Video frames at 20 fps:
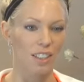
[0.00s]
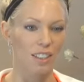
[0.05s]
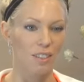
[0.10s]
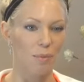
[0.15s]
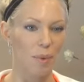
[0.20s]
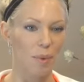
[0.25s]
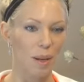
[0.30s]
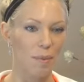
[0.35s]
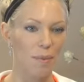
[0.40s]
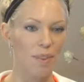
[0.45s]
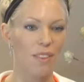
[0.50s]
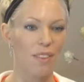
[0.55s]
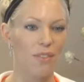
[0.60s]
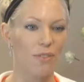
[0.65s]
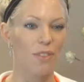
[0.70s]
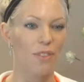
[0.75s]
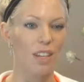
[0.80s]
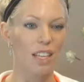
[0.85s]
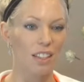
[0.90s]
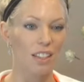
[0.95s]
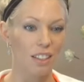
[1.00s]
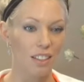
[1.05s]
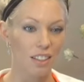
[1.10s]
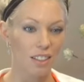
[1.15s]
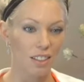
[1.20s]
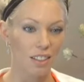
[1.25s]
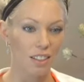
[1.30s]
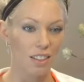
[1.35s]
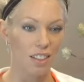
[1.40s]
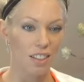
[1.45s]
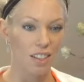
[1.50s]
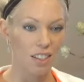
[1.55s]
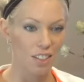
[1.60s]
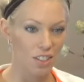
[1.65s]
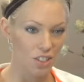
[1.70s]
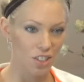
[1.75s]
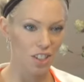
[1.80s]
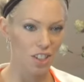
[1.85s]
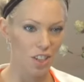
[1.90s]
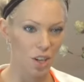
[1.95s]
made me feel
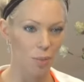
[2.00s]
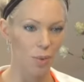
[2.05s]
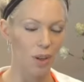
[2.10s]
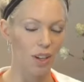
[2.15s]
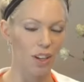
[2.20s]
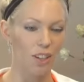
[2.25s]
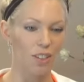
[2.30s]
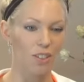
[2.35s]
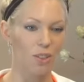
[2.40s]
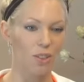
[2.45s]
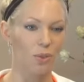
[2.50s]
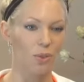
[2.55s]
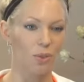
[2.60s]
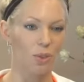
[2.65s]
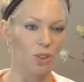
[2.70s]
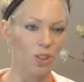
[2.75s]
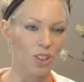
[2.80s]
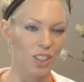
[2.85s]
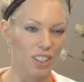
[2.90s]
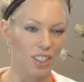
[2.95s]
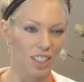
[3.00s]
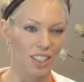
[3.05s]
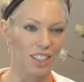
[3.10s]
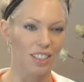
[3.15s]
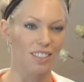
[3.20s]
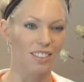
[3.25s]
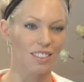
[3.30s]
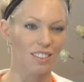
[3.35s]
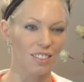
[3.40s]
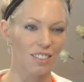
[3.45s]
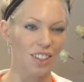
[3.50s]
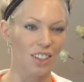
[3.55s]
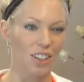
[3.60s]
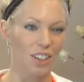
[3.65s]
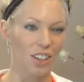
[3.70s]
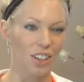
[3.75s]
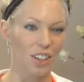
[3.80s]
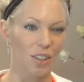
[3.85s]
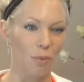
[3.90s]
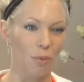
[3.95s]
years younger, but also look
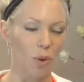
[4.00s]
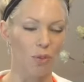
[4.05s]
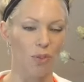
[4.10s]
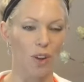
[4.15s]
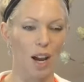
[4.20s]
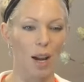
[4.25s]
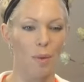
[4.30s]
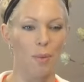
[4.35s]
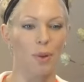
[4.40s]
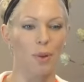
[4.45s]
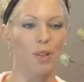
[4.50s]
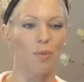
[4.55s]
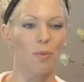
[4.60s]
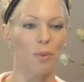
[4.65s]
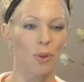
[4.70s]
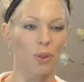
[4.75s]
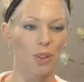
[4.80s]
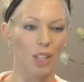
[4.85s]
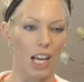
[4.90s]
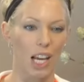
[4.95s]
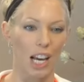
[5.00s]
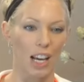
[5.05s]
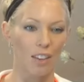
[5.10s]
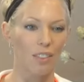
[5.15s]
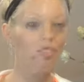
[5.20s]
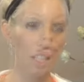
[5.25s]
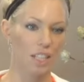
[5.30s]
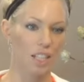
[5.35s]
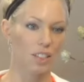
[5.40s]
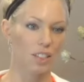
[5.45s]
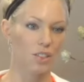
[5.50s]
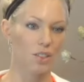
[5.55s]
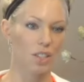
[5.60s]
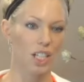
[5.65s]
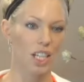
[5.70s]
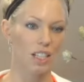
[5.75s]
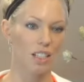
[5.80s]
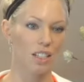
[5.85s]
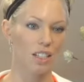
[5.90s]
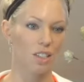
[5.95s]
younger, more vibrant, more alive. The
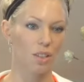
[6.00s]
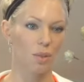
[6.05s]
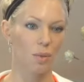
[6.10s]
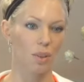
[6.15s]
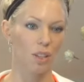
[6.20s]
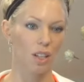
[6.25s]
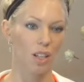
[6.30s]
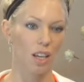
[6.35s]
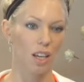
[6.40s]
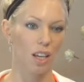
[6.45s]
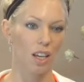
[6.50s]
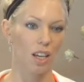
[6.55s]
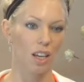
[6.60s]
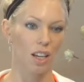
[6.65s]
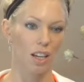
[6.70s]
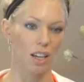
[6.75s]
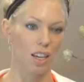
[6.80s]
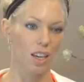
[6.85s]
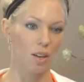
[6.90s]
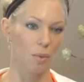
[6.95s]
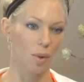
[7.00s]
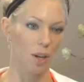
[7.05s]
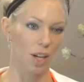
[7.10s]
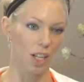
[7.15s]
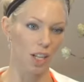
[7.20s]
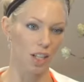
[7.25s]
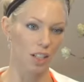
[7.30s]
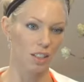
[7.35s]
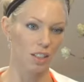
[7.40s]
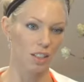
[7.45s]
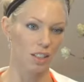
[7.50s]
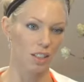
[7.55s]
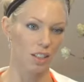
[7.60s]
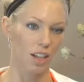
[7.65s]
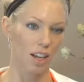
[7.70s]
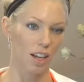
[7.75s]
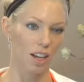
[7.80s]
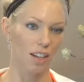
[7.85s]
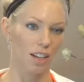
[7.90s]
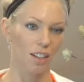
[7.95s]
trick is to really eat well,
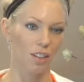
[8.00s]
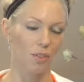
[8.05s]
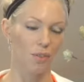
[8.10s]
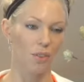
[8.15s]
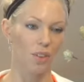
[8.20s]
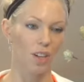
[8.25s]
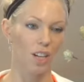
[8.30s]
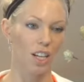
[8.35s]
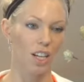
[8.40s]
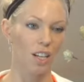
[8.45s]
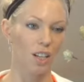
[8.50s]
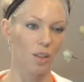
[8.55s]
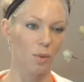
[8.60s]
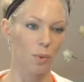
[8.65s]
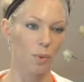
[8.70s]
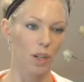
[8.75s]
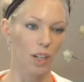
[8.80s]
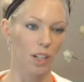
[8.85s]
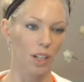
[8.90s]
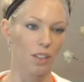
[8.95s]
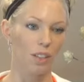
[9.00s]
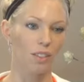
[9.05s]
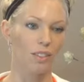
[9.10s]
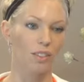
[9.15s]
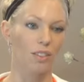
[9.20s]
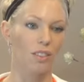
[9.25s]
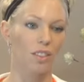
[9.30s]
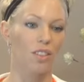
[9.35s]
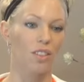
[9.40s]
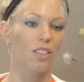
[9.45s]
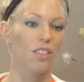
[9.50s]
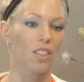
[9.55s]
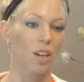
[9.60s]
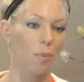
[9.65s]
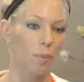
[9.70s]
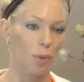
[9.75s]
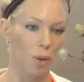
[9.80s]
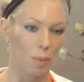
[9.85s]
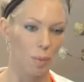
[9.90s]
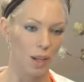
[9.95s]
and if you're not eating well, to
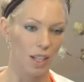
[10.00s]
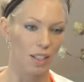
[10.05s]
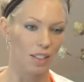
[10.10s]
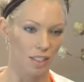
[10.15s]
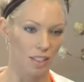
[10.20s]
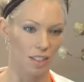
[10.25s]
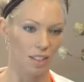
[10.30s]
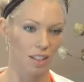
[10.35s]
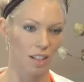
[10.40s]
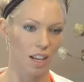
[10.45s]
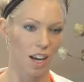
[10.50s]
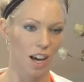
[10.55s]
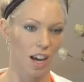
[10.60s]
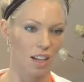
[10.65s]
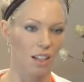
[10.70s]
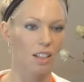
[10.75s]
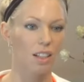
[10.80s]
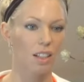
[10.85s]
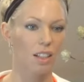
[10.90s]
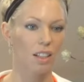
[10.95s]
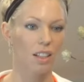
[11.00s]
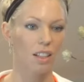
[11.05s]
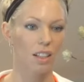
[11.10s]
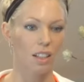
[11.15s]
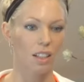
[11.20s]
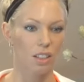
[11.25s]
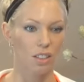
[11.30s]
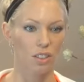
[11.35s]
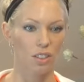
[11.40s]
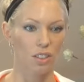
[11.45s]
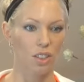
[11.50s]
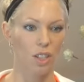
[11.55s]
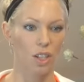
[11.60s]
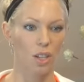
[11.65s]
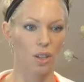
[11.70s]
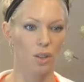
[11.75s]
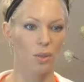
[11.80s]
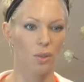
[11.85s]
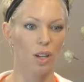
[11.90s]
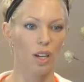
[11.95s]
supplement that.
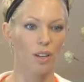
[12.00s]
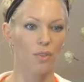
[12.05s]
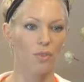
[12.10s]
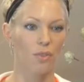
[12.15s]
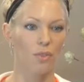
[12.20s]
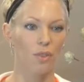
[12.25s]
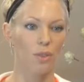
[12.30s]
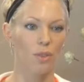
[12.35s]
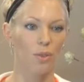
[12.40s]
So if